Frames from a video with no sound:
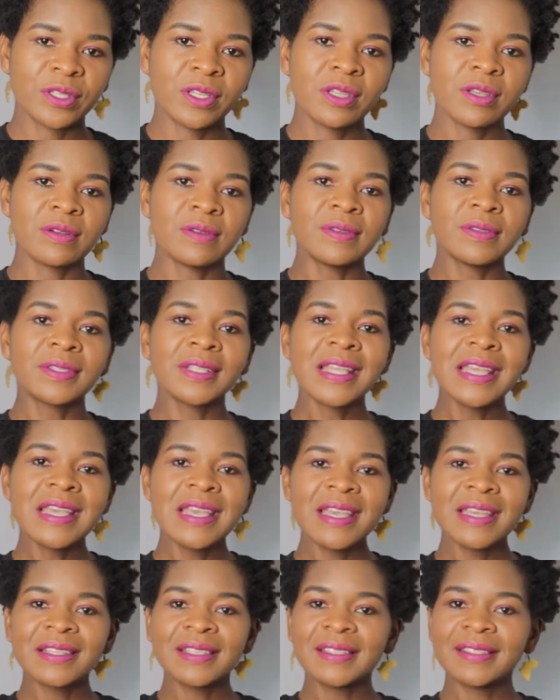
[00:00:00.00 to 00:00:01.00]
skills
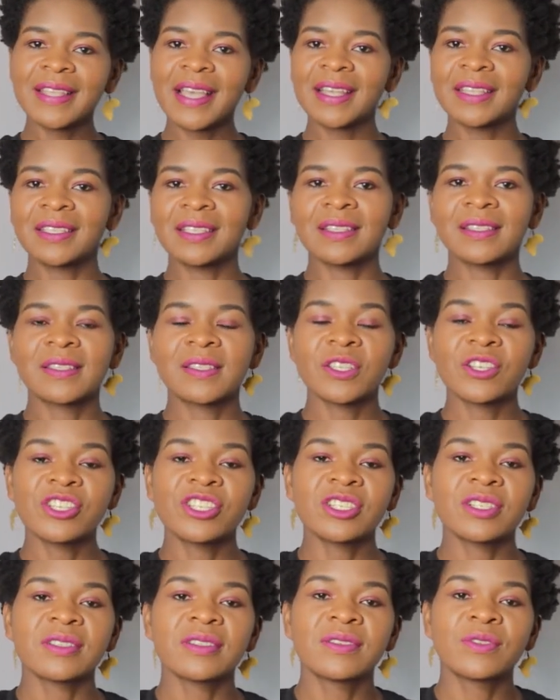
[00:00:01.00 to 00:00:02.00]
in sectors
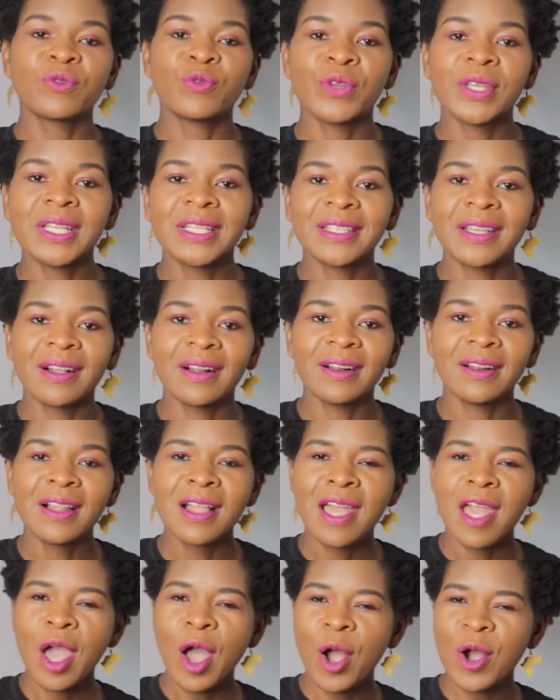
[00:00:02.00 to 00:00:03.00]
such as retail,
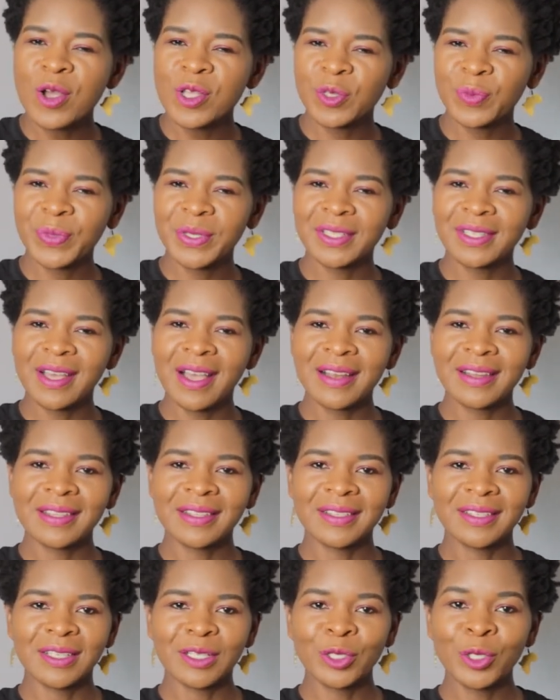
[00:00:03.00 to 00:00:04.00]

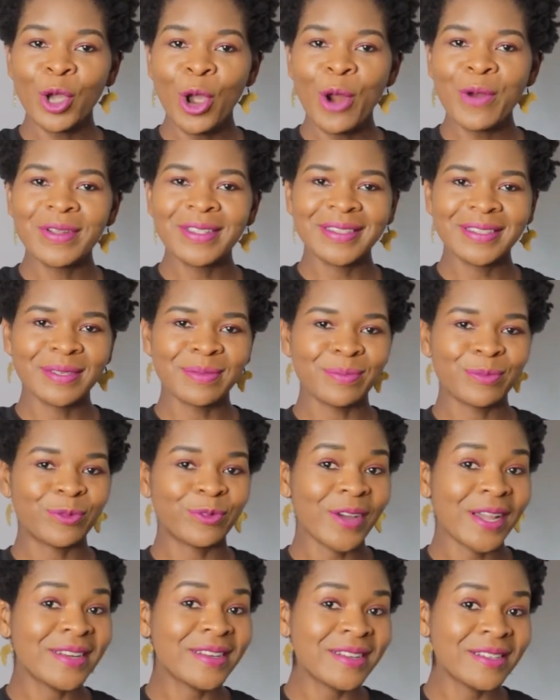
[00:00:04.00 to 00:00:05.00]
hospitality, tourism,
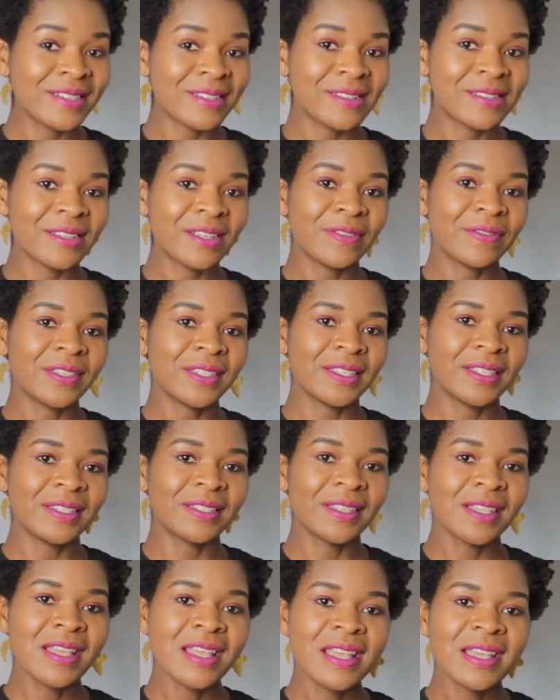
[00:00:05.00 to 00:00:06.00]
financial
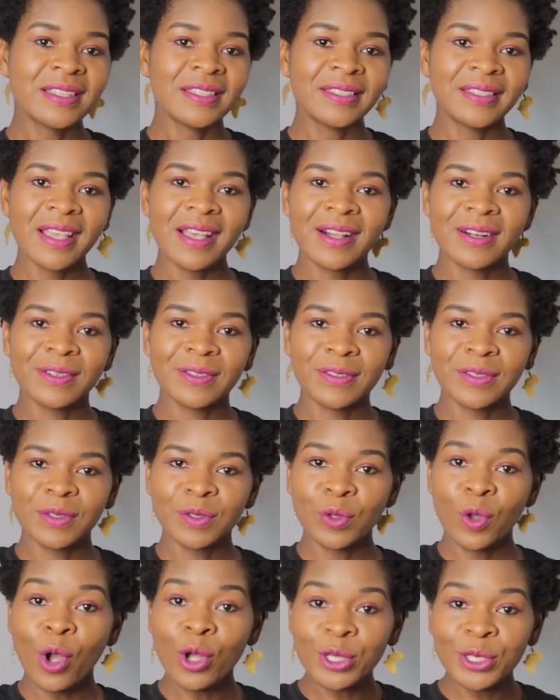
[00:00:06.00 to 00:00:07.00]
services,
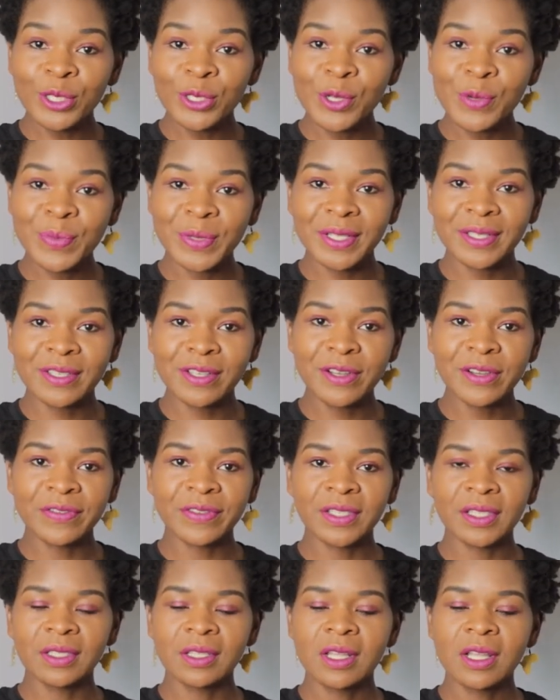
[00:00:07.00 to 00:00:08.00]
sales, customer
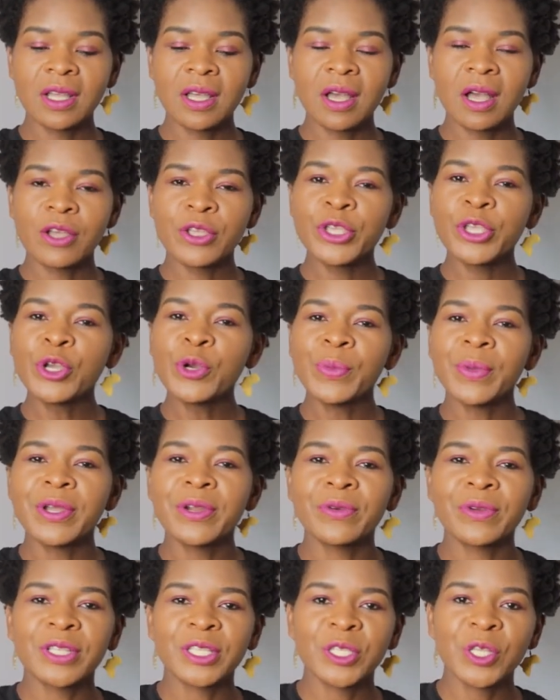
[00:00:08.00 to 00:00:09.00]
service,
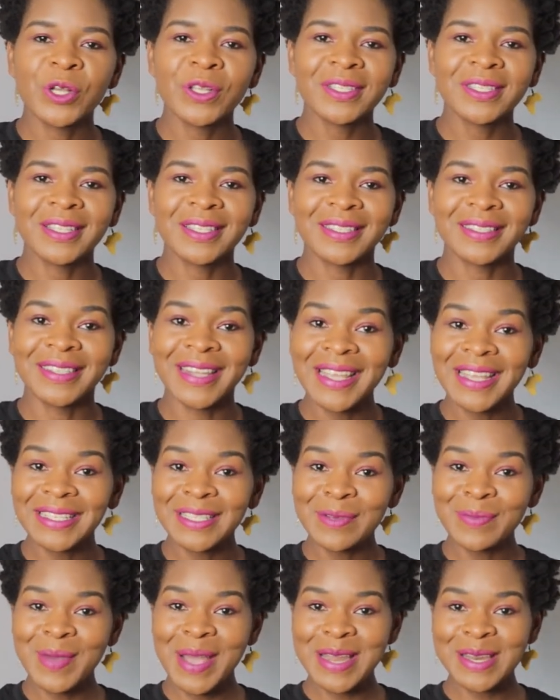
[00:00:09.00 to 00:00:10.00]
human resources,
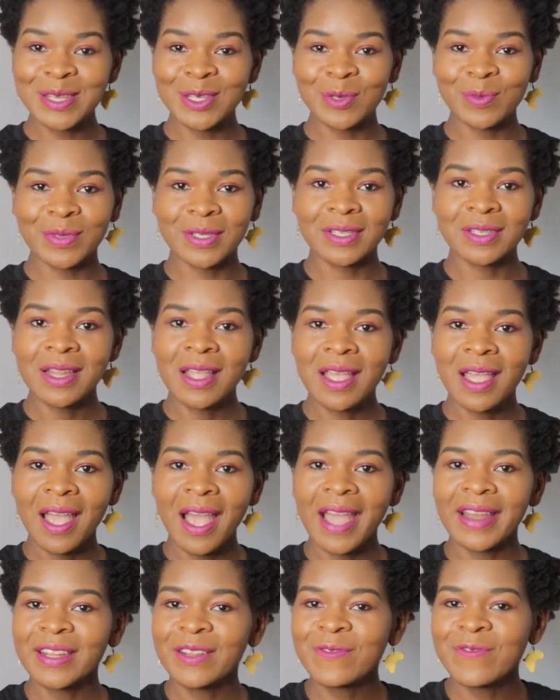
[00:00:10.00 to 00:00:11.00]
data management,
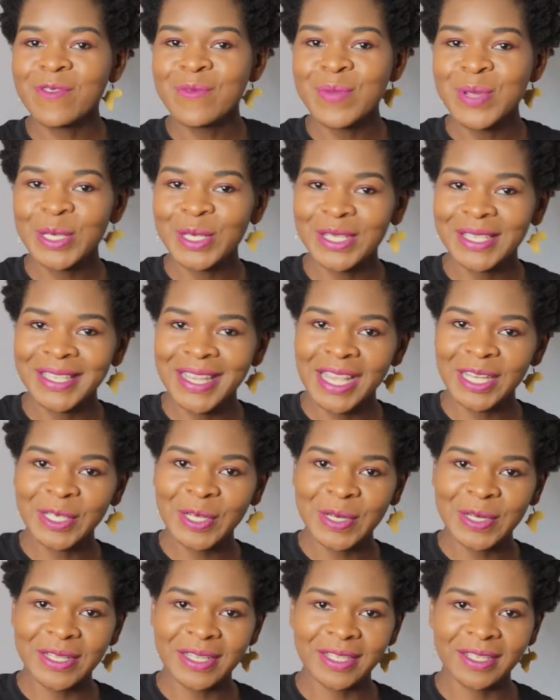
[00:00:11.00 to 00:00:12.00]
and information
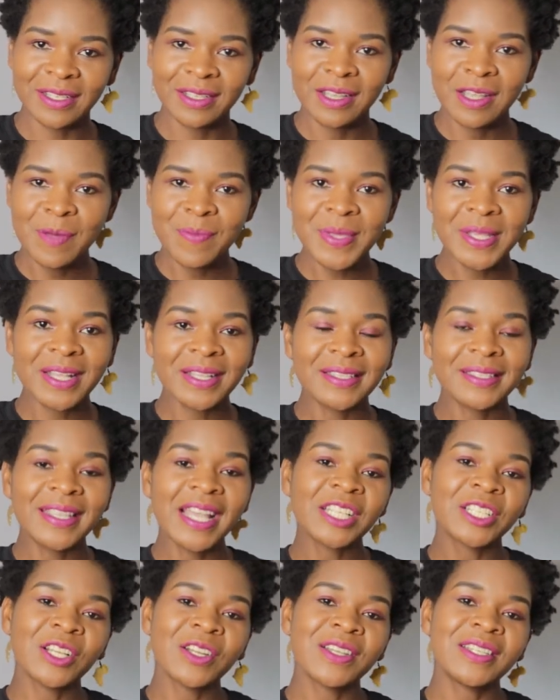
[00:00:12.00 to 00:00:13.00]
technology. Because
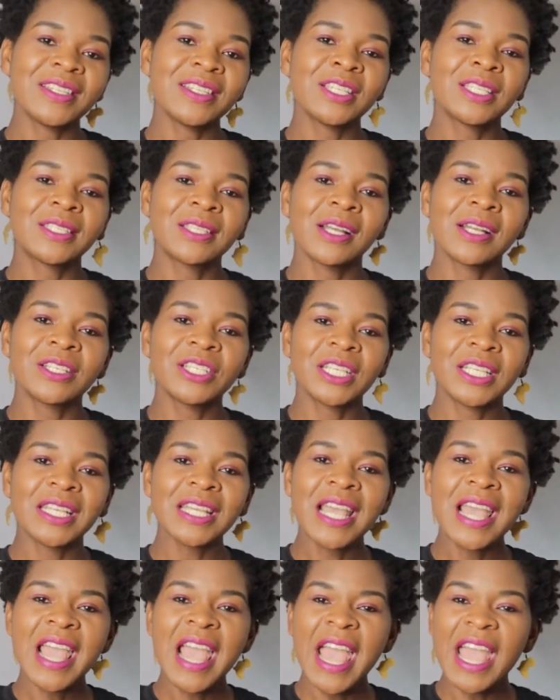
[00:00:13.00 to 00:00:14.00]
technology is
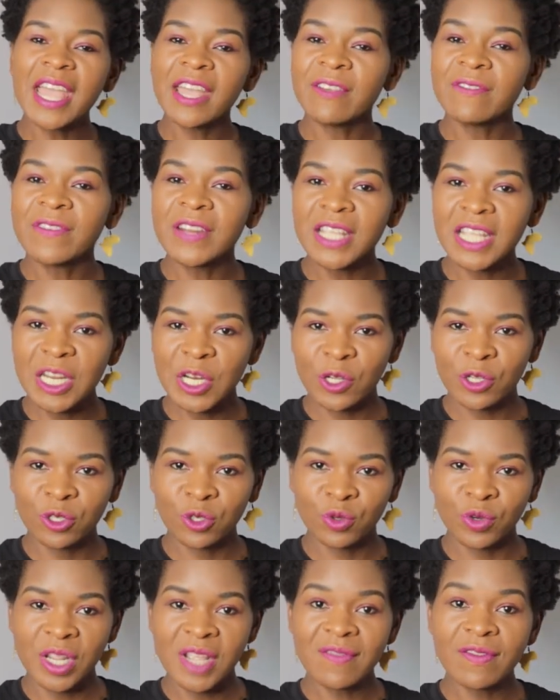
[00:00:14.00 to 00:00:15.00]
touching every
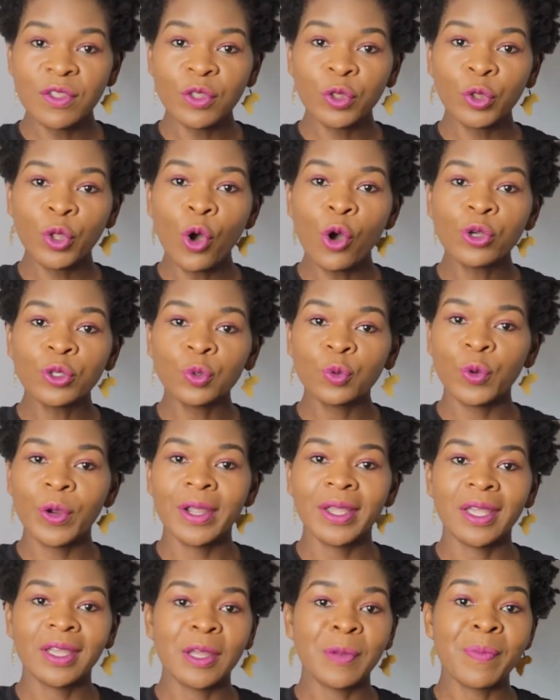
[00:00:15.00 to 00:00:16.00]
industry, even those
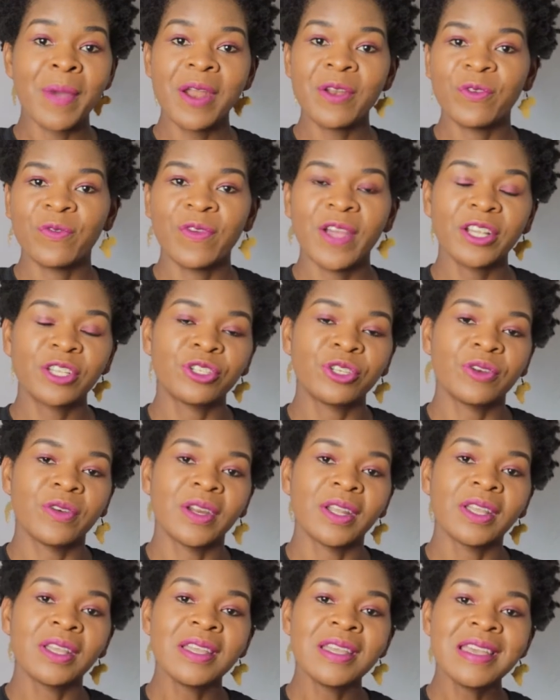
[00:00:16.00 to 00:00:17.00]
working in
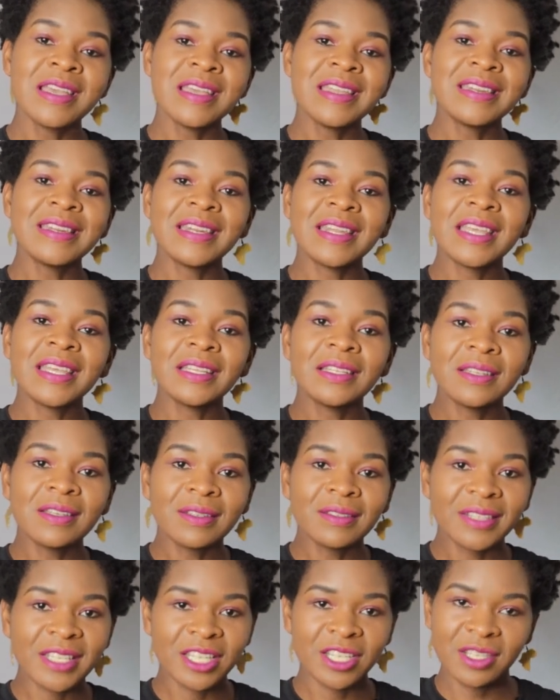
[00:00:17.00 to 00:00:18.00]
manufacturing need
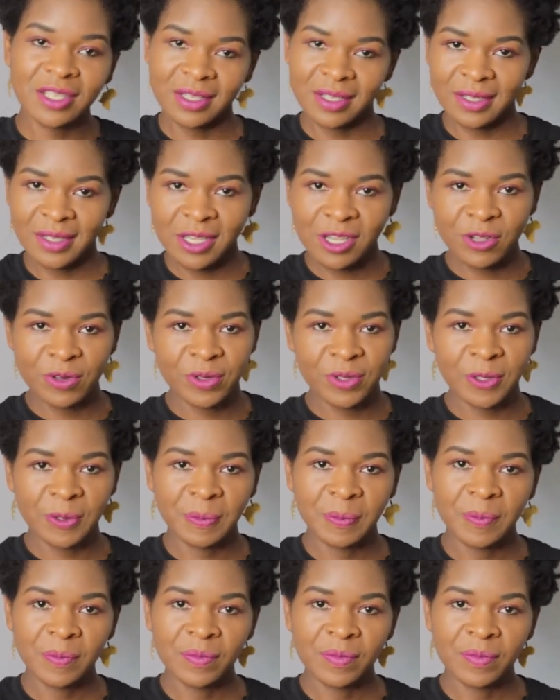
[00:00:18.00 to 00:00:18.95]
digital skills.